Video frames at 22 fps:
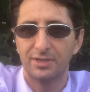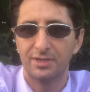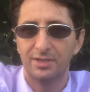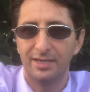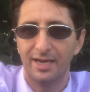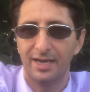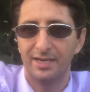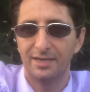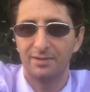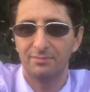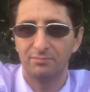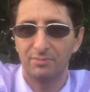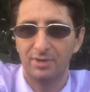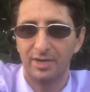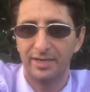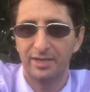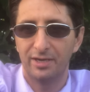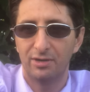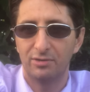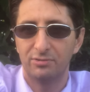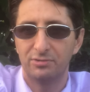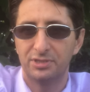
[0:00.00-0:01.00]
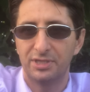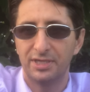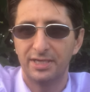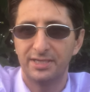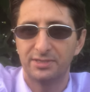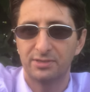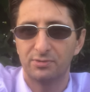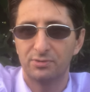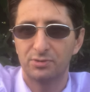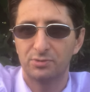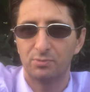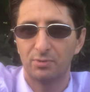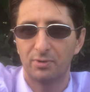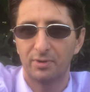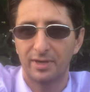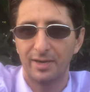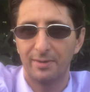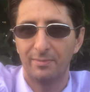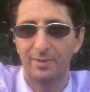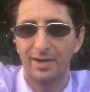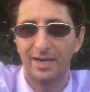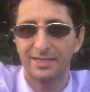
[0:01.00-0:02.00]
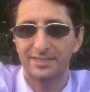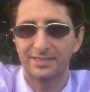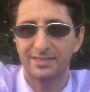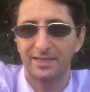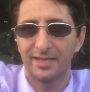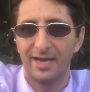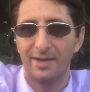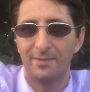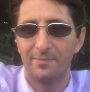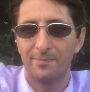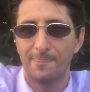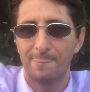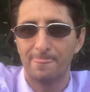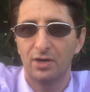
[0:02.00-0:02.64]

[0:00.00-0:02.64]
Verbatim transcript: Yeah, I know, diesels, we'll get back to that.